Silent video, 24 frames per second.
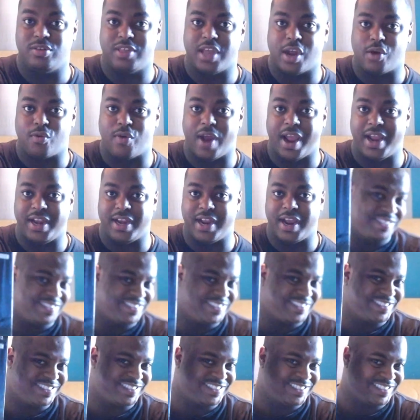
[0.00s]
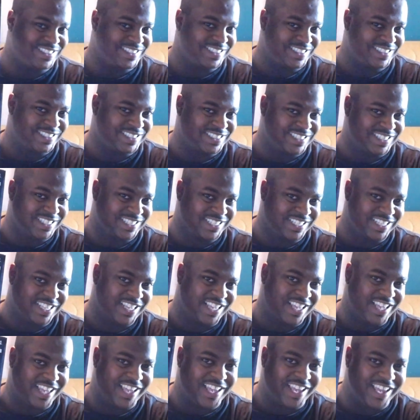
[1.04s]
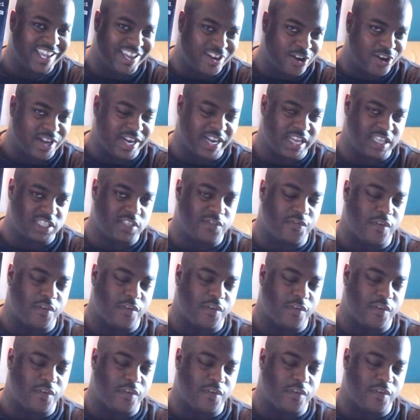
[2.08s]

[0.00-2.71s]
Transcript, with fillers: that right now. Here it is,